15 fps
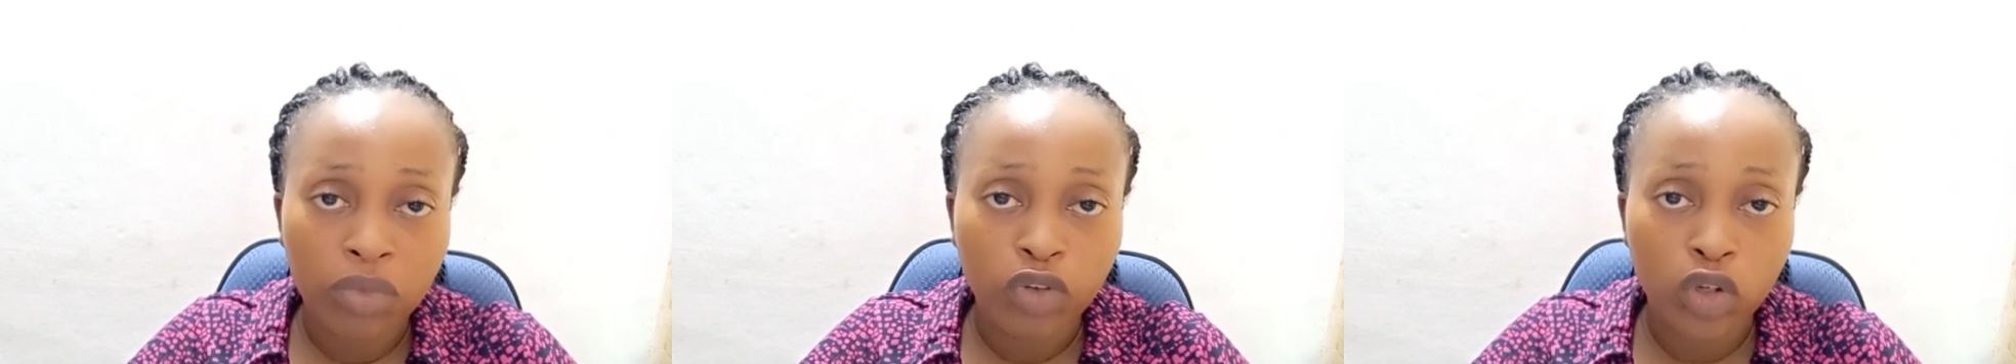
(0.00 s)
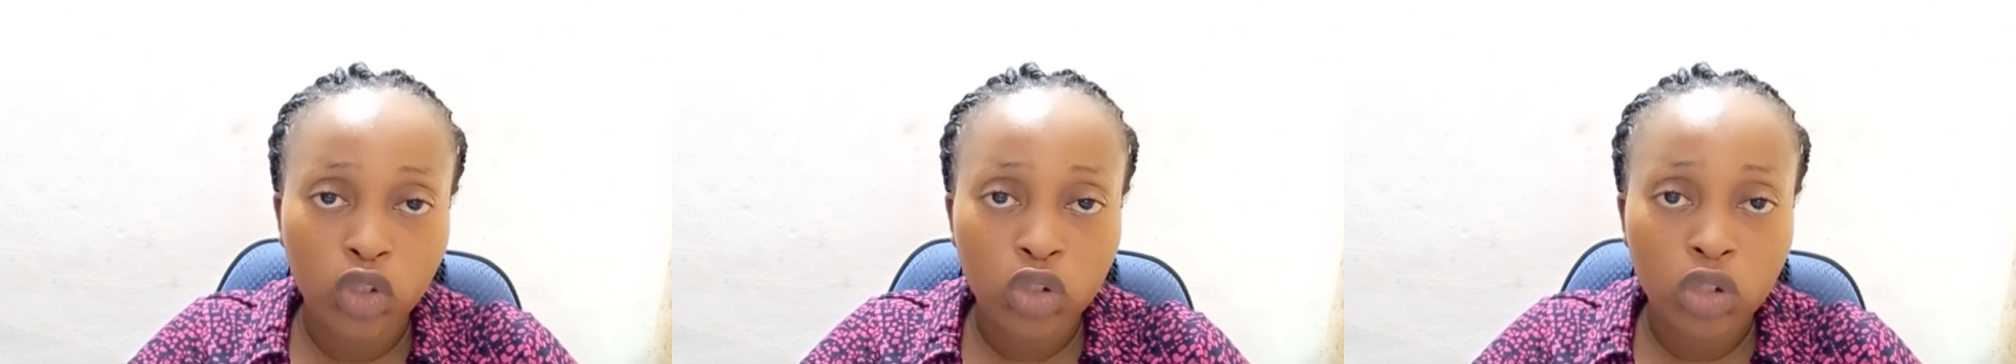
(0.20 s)

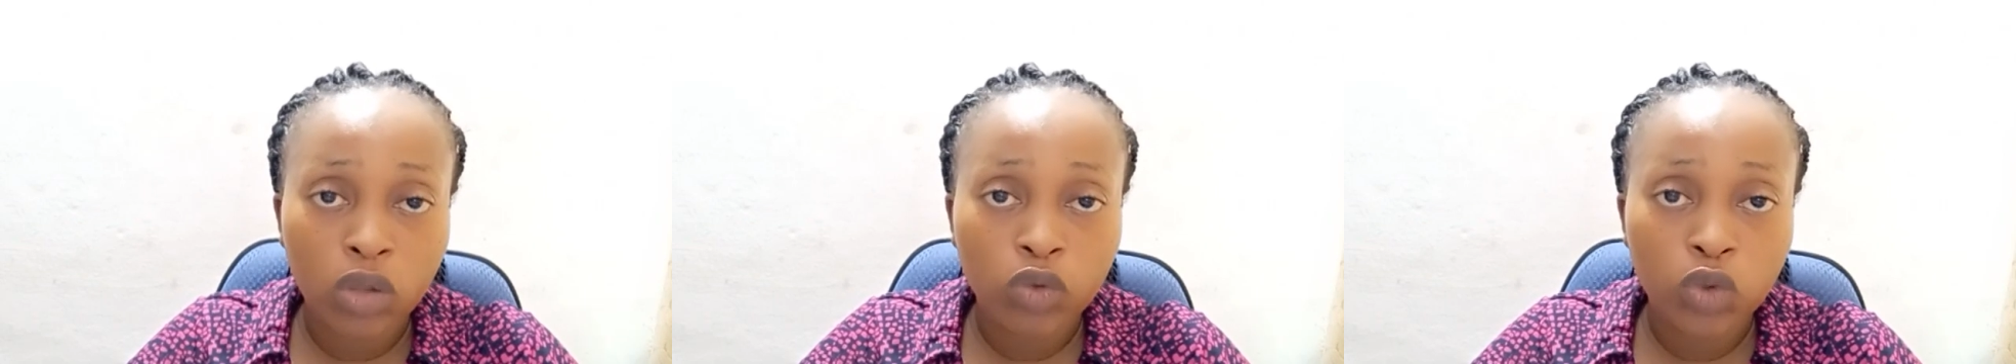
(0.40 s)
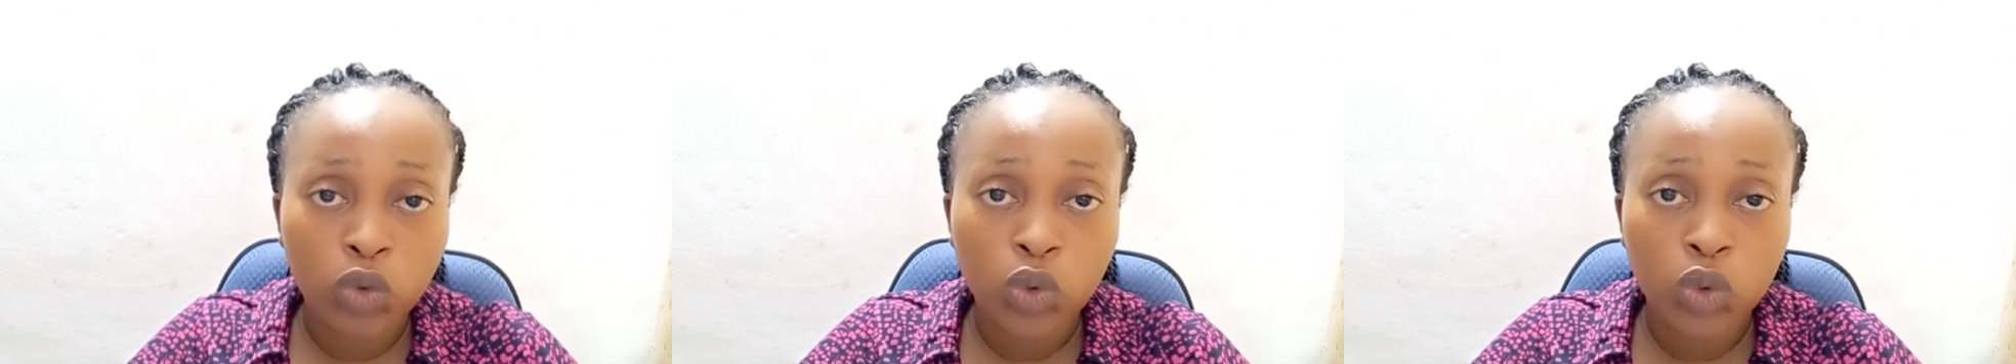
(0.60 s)
For those of
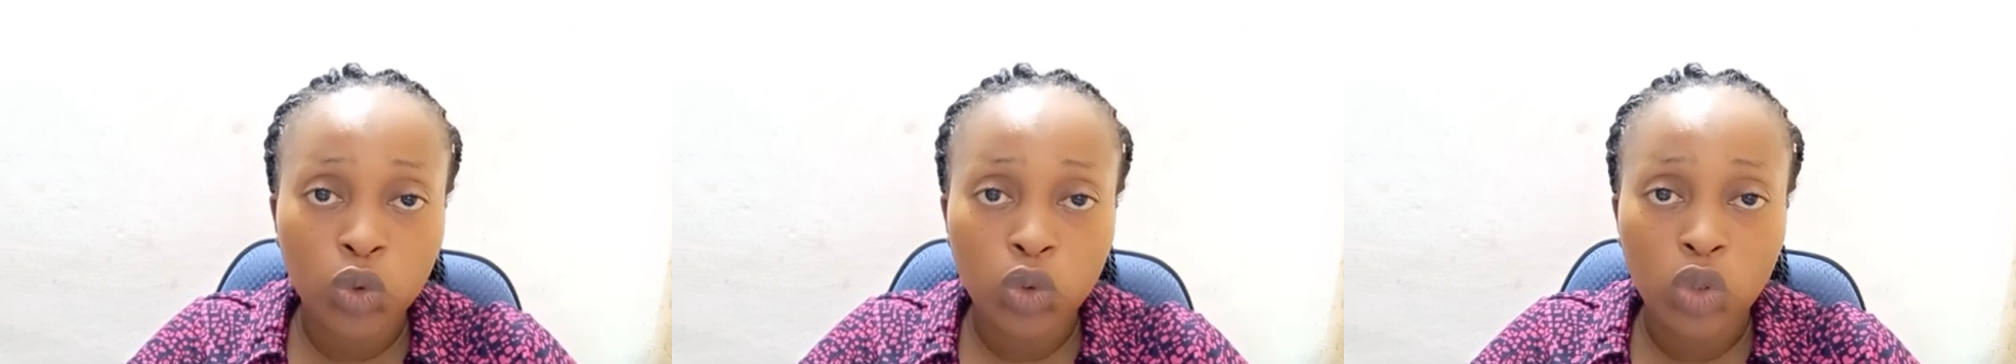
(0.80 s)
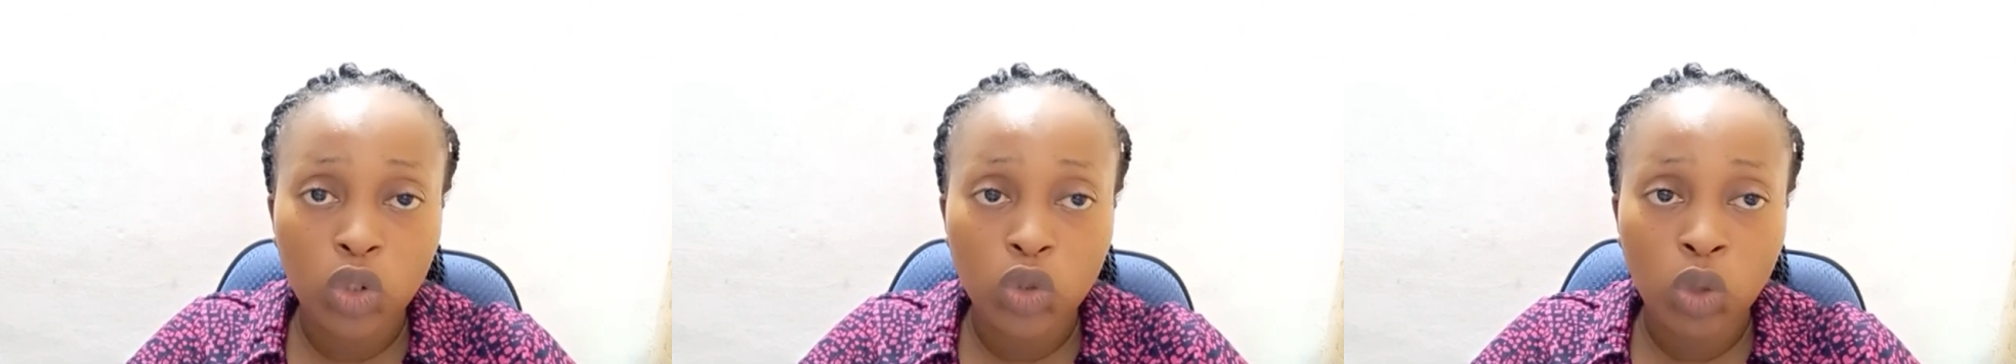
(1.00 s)
you who do
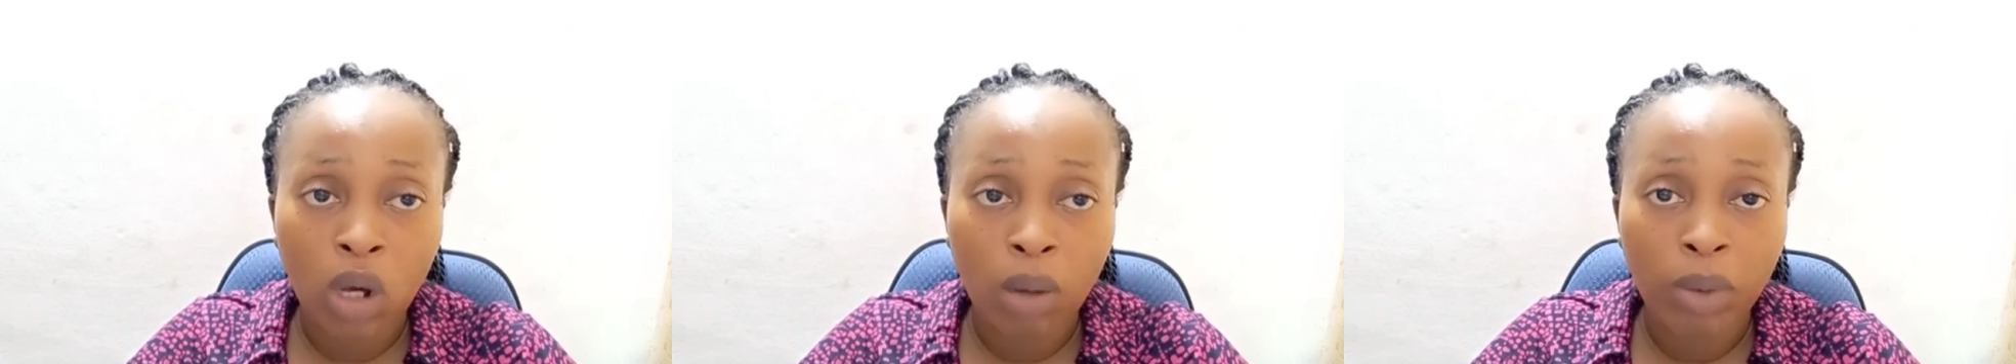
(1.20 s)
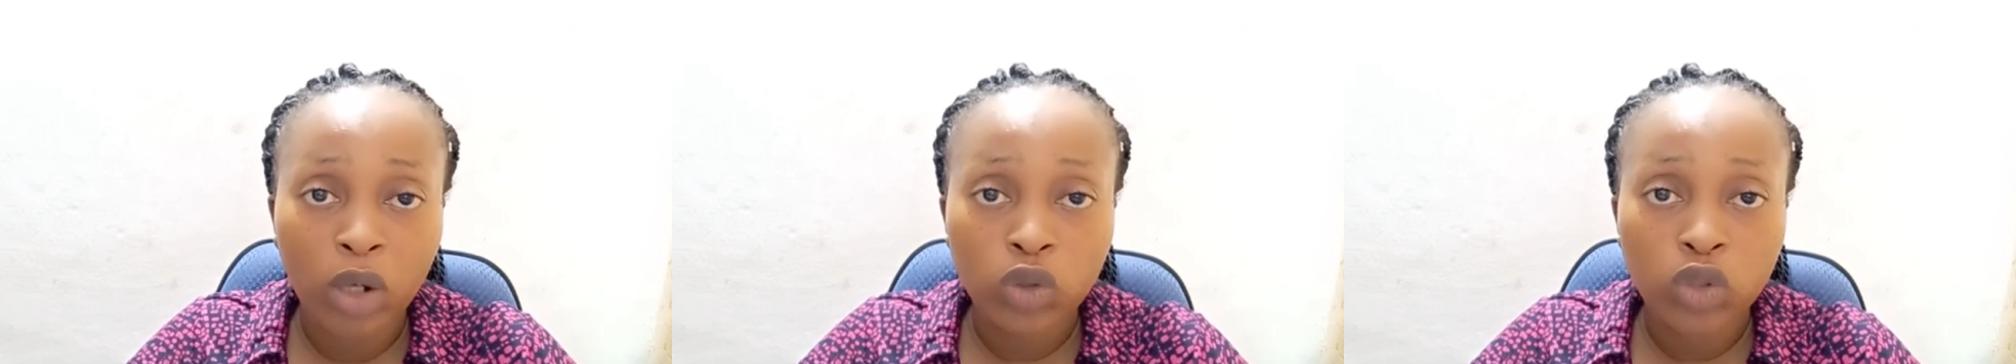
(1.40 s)
not know
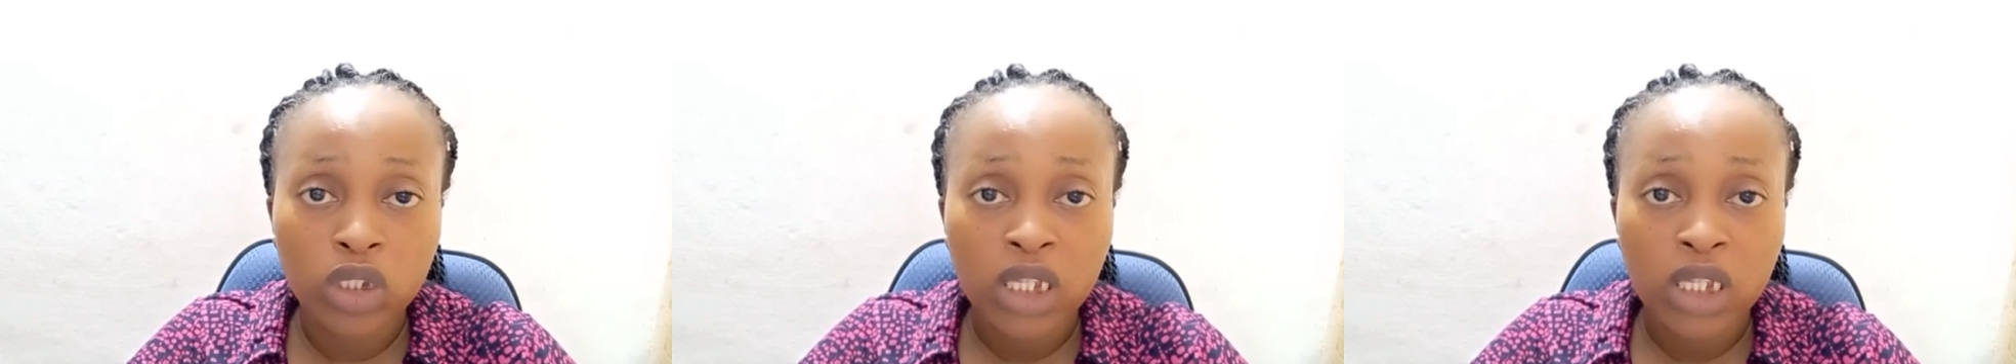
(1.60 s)
about